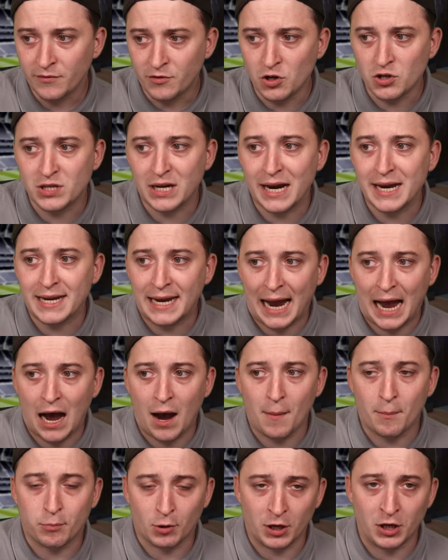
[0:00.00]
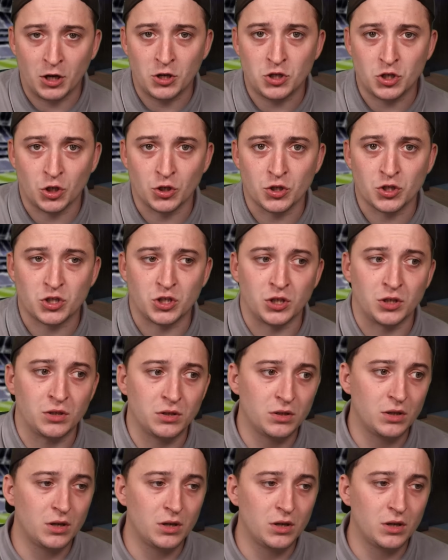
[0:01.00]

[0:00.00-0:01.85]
you take out Reguilon